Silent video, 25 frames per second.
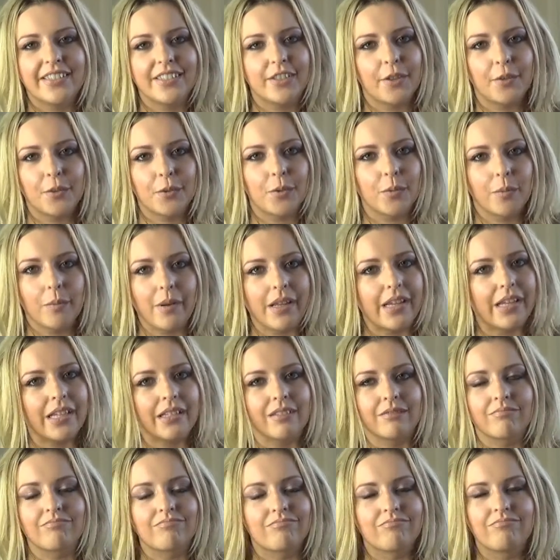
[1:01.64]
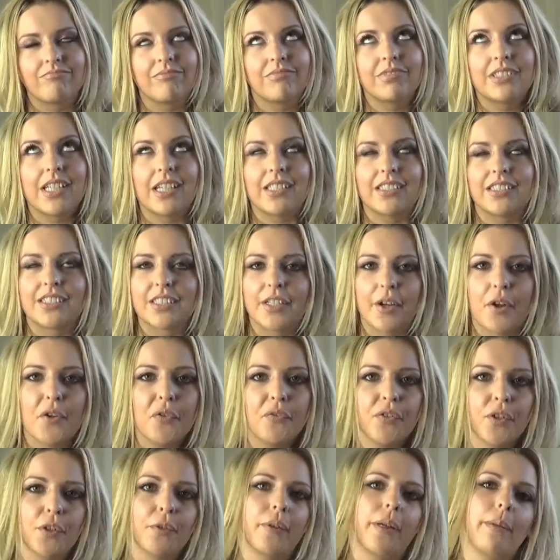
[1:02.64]
don't normally tend to go
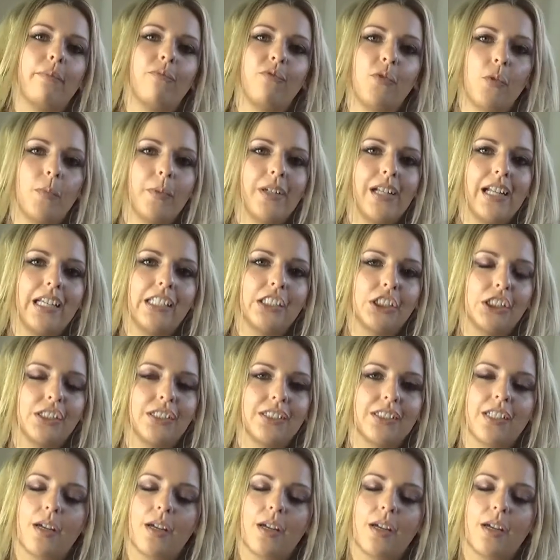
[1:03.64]
for cream formulations.